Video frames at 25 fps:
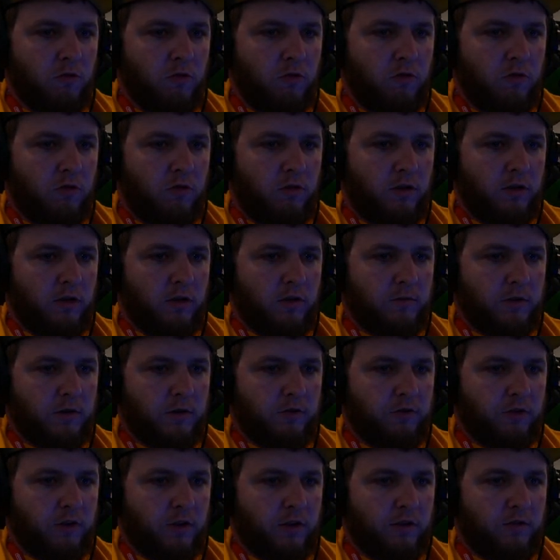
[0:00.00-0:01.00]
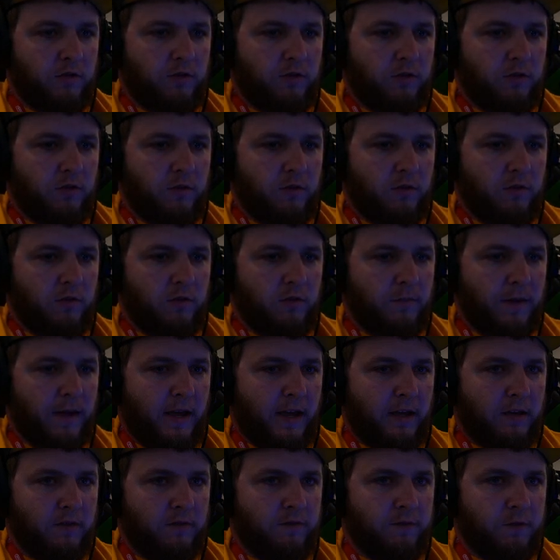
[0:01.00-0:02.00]
now I'm going to try to do the
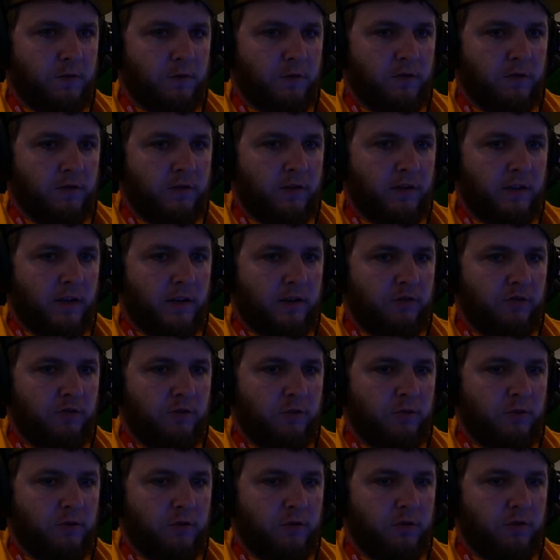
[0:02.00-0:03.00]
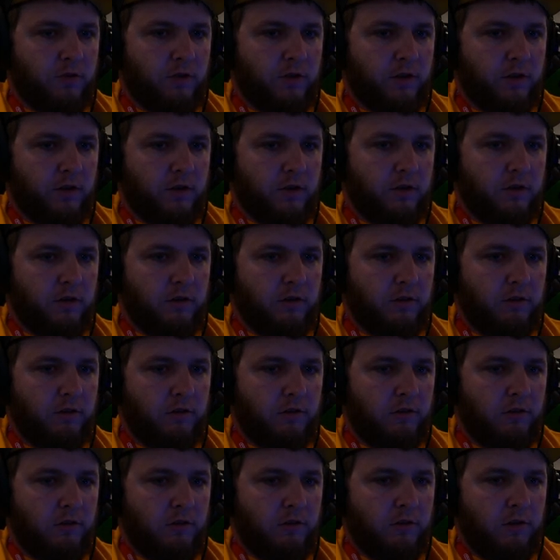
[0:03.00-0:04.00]
back and forth thing I showed earlier.
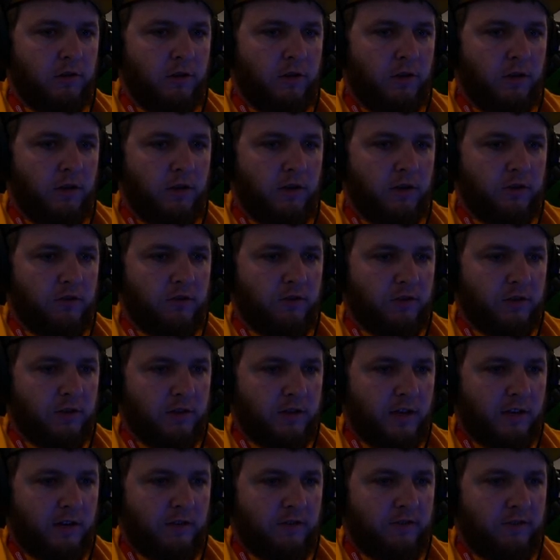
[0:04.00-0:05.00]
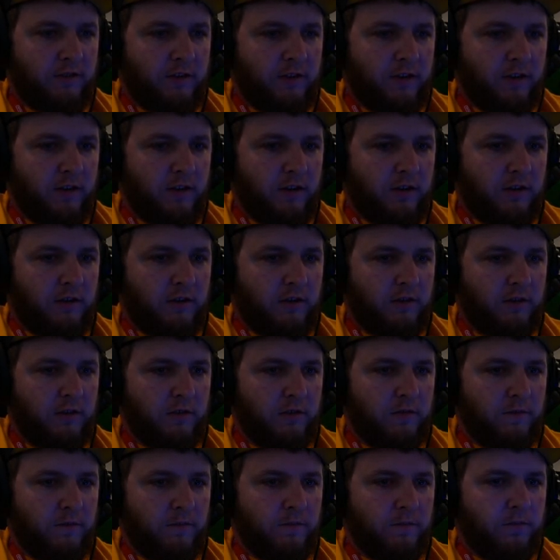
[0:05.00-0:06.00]
And as you can kind of see,
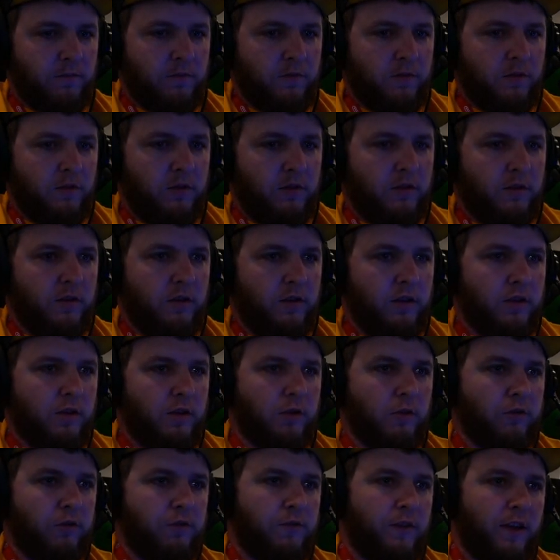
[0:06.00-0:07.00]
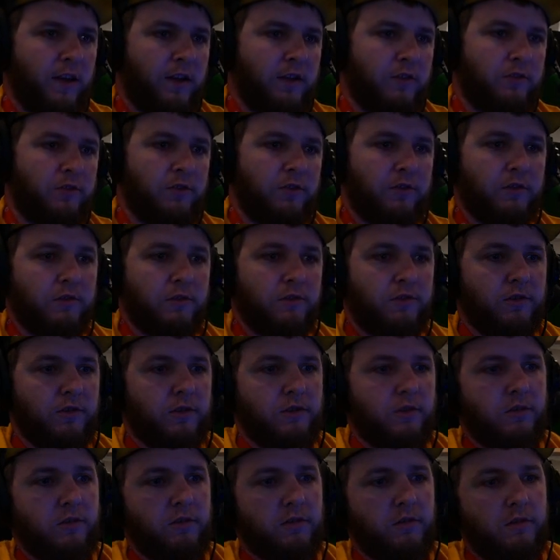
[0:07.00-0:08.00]
he goes faster.
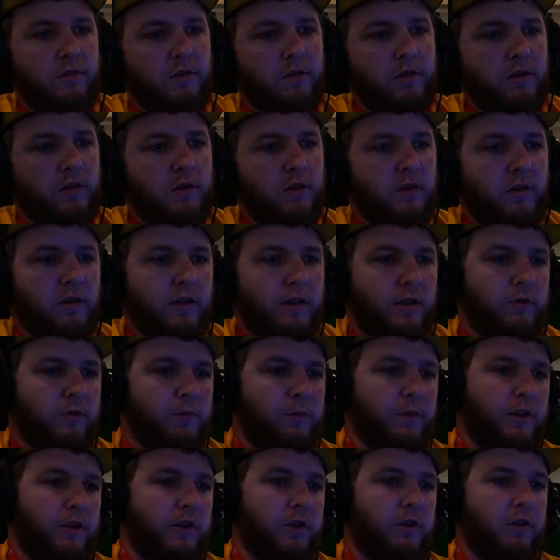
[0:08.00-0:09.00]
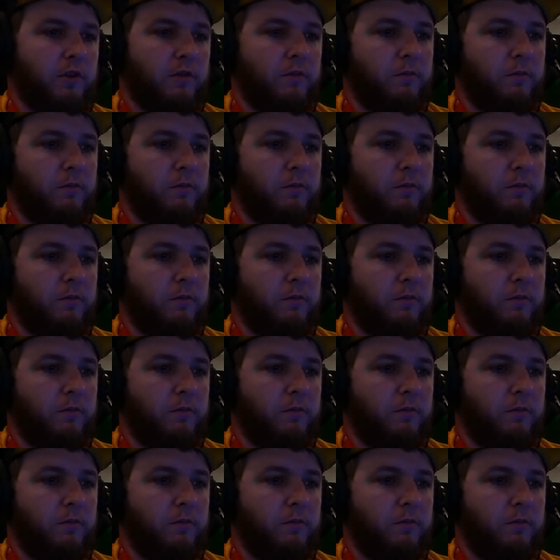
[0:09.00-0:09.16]
So that was pretty good.